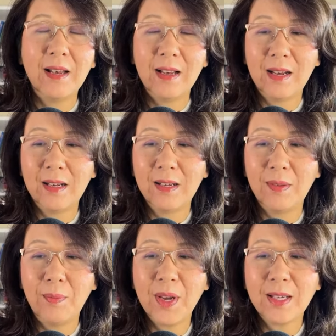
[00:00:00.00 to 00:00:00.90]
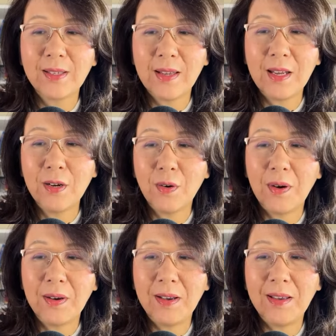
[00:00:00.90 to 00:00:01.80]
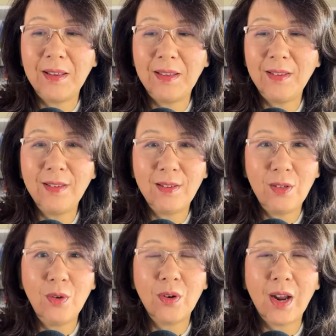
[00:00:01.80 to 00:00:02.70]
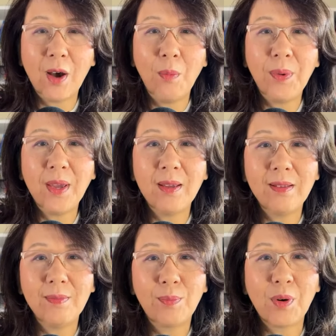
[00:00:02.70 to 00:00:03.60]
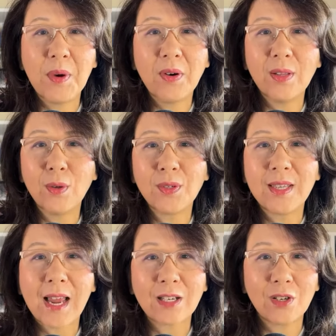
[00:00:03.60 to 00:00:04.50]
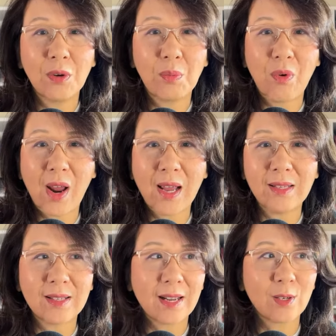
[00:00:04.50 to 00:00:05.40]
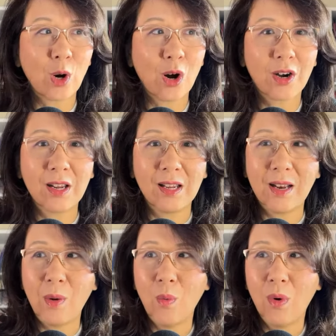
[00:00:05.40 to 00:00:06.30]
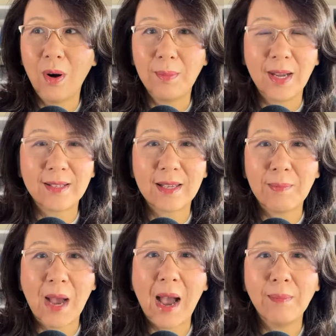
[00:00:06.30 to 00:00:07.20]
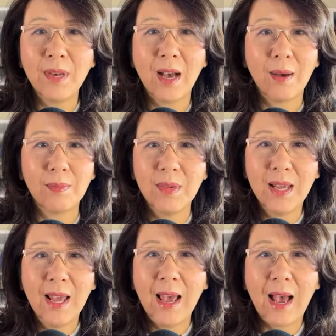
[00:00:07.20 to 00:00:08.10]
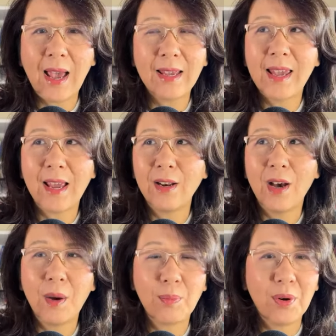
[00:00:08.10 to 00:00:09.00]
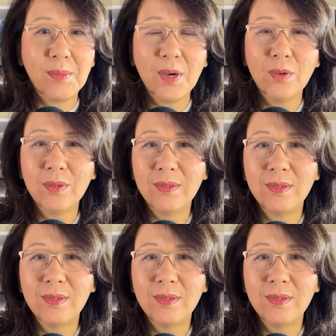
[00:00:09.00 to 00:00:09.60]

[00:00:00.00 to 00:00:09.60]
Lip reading: you know, you're helping promoting those national brands like Target and Walmart. I cannot promote